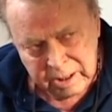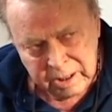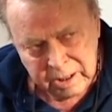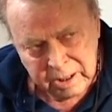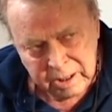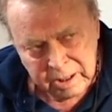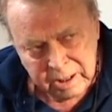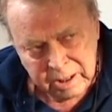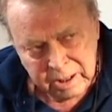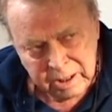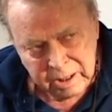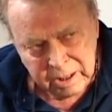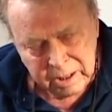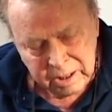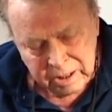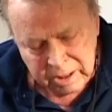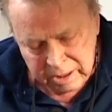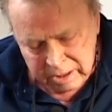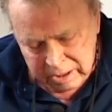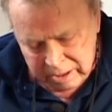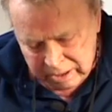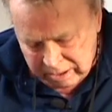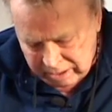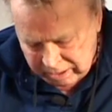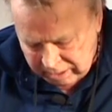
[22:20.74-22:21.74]
When did
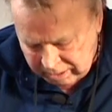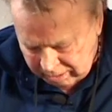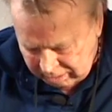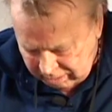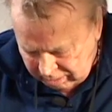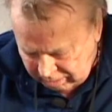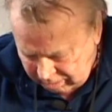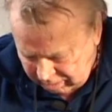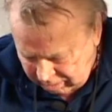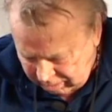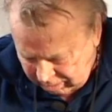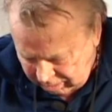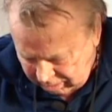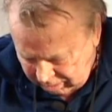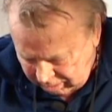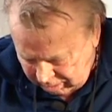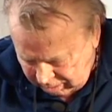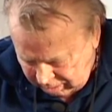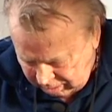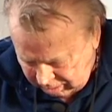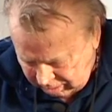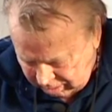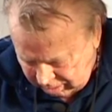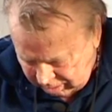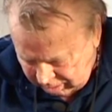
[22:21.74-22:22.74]
you move to Point?
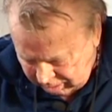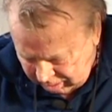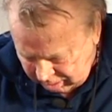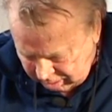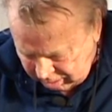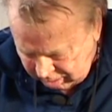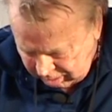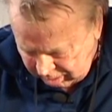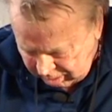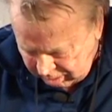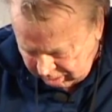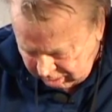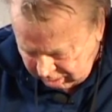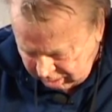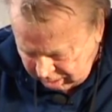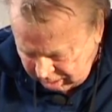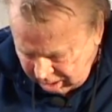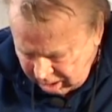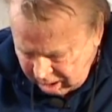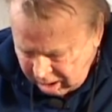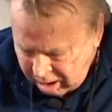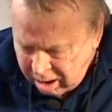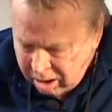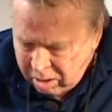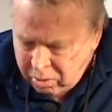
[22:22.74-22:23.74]

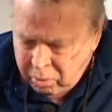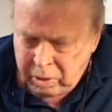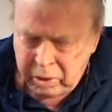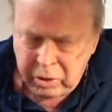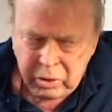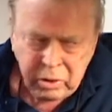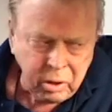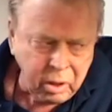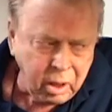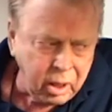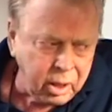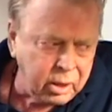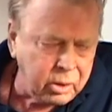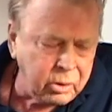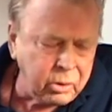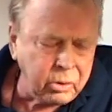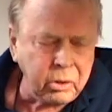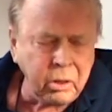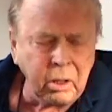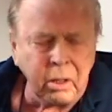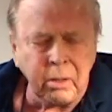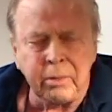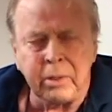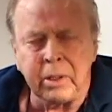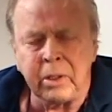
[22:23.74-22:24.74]
We started
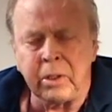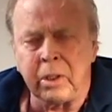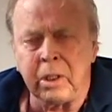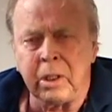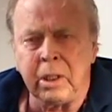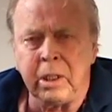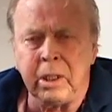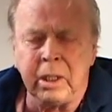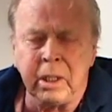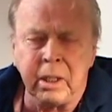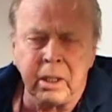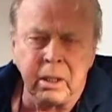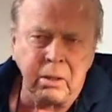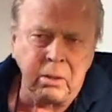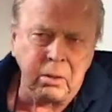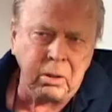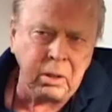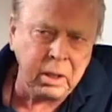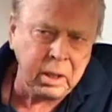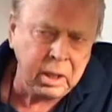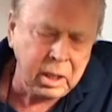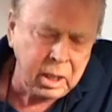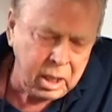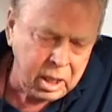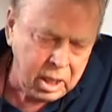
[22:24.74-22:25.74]
service in here
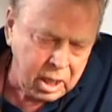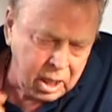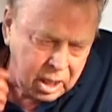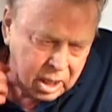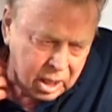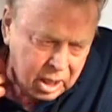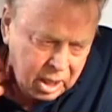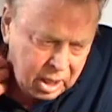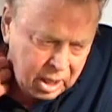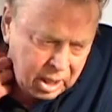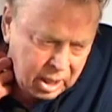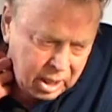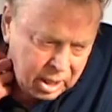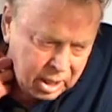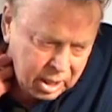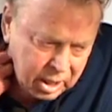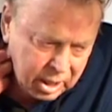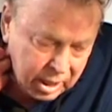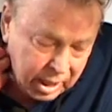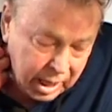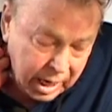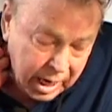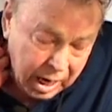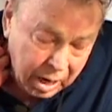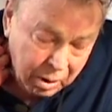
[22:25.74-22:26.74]
on,
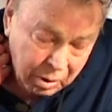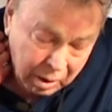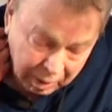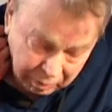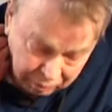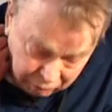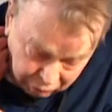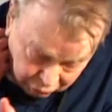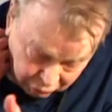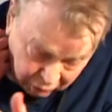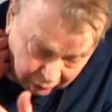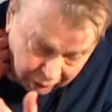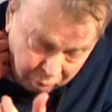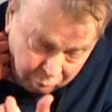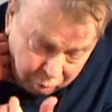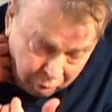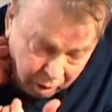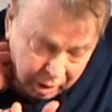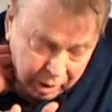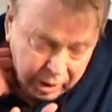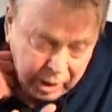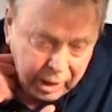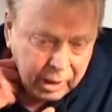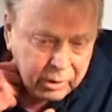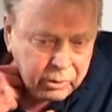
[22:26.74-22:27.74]
I started
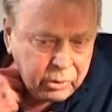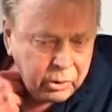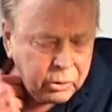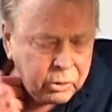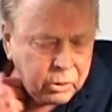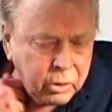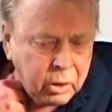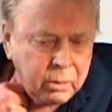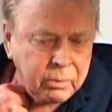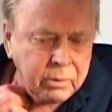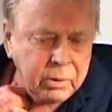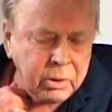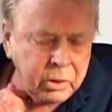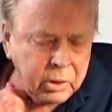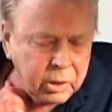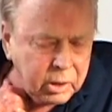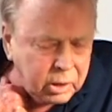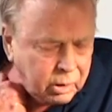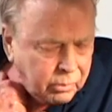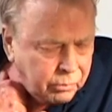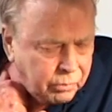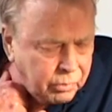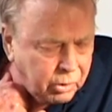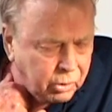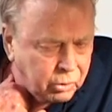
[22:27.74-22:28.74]
water taxi service
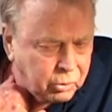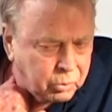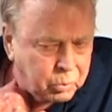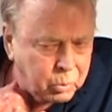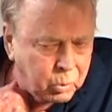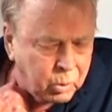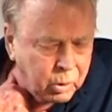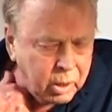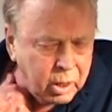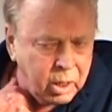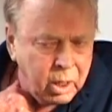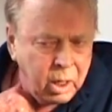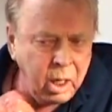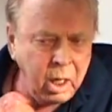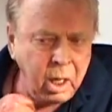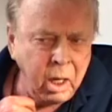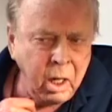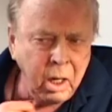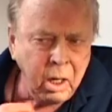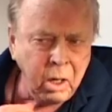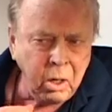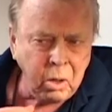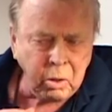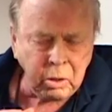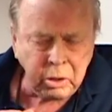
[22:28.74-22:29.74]
into Fells Point
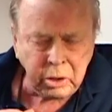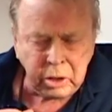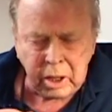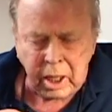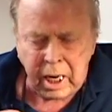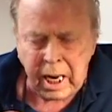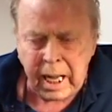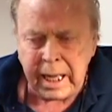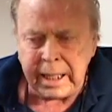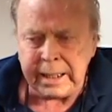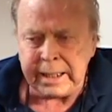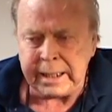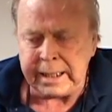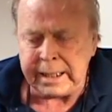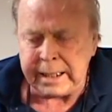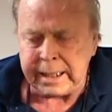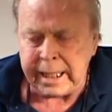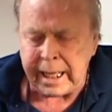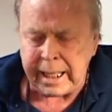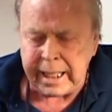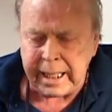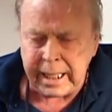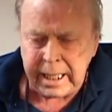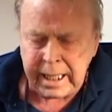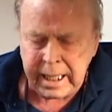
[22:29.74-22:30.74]
on July
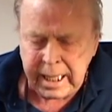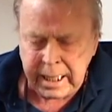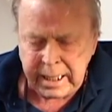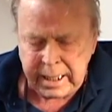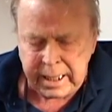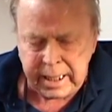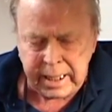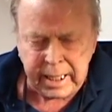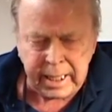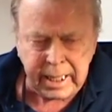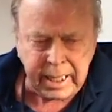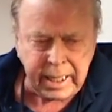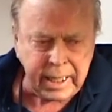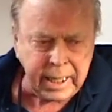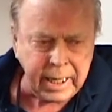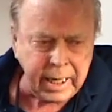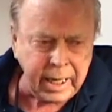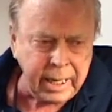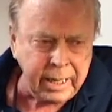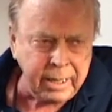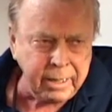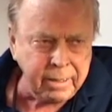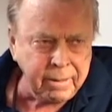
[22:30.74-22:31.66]
2nd, 1989